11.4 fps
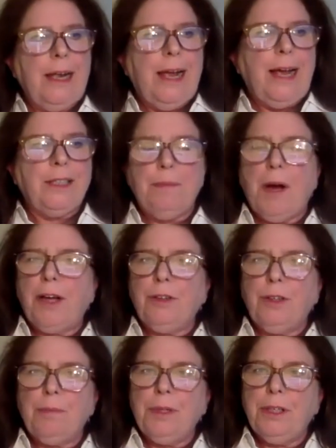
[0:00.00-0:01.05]
as a
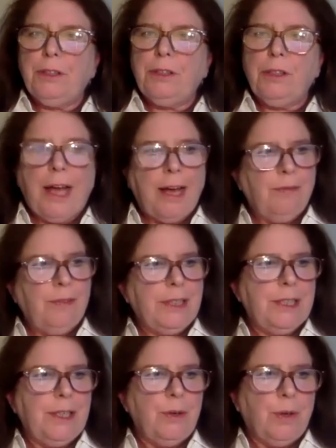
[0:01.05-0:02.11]
moderate political
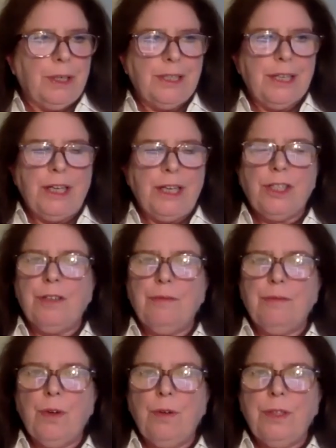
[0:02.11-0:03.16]
advocacy
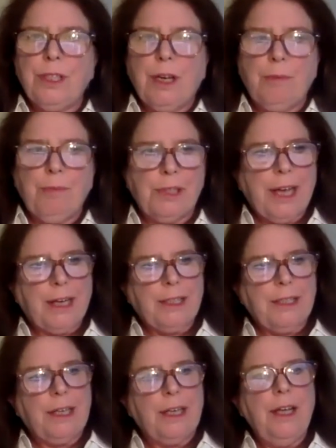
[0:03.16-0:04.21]
organization focused on
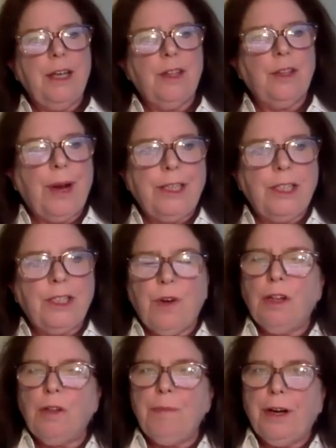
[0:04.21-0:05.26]
protecting the rights of
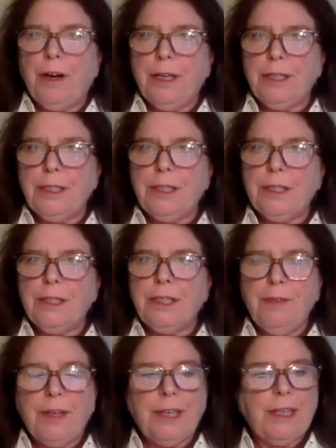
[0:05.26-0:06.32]
all Americans,
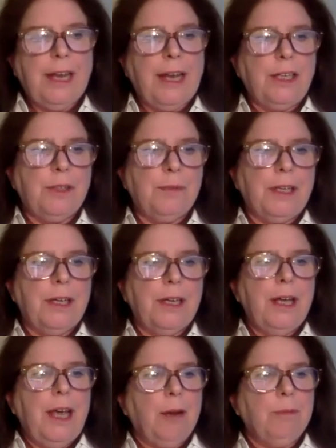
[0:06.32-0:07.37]
civic engagement,
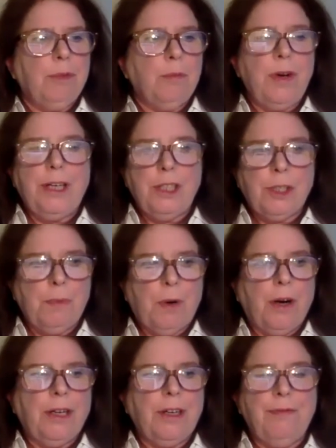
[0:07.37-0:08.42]
and promoting
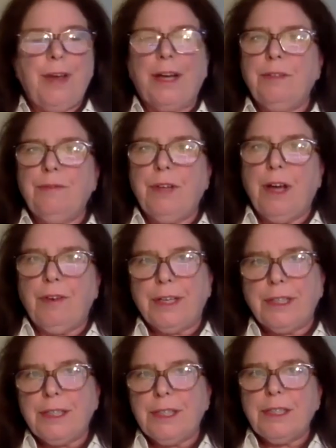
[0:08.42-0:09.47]
smart and effective
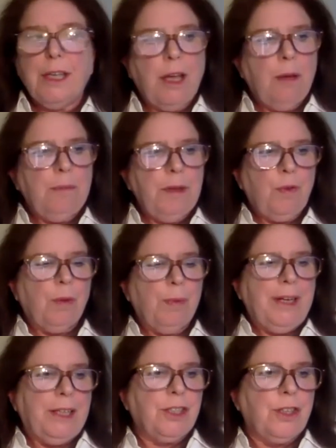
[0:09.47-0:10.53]
governance. Before
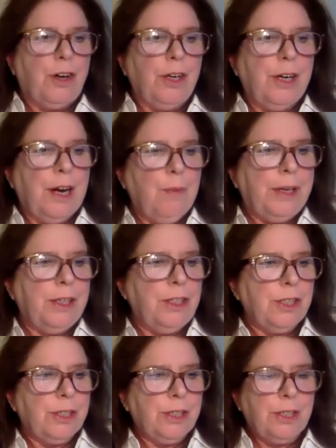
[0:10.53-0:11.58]
we get started, I want to
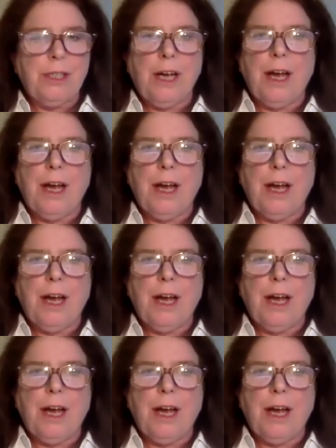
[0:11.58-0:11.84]
just